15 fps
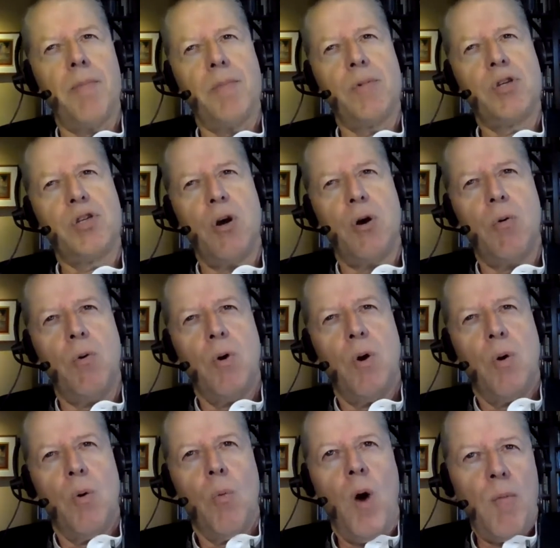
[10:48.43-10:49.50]
So
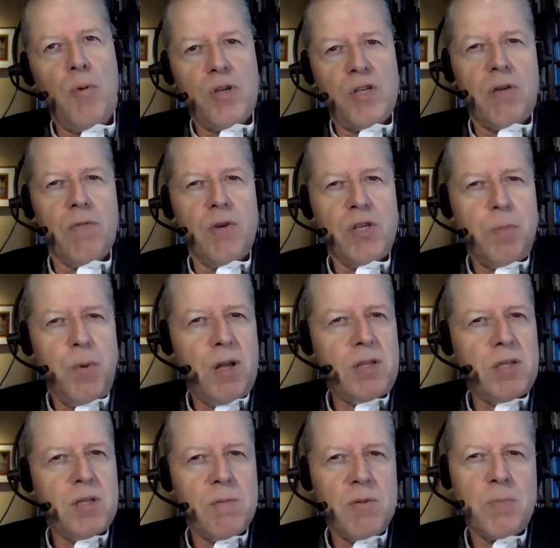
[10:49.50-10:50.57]
what was the
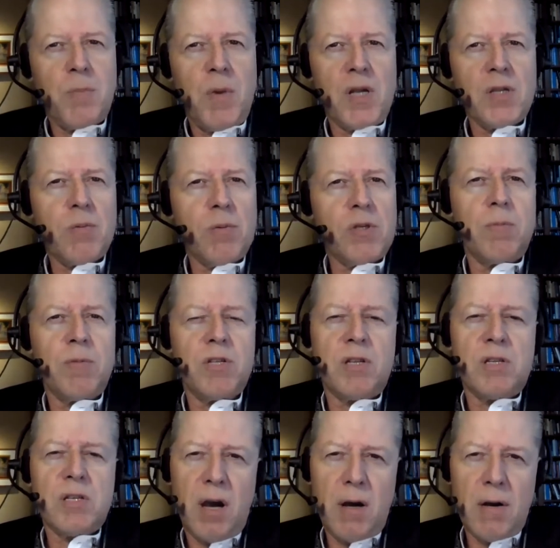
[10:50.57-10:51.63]
response? The response was almost
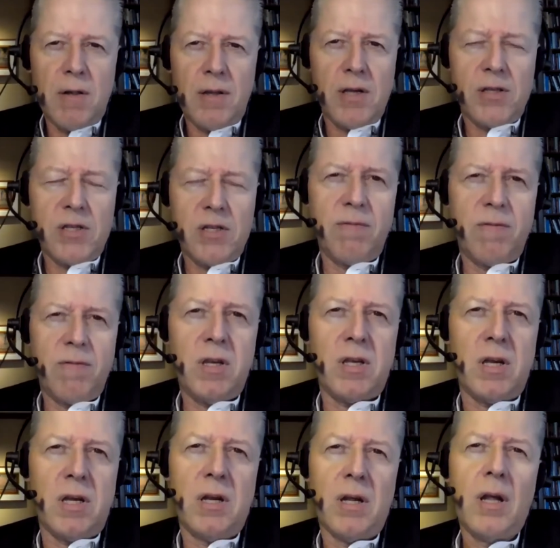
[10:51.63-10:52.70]
entirely
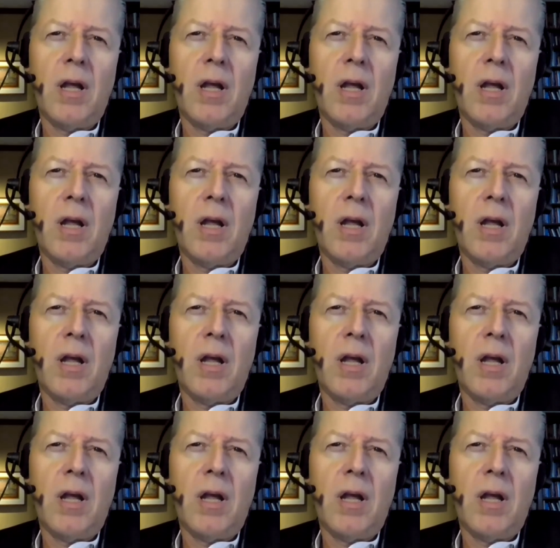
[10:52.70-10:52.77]
civilian.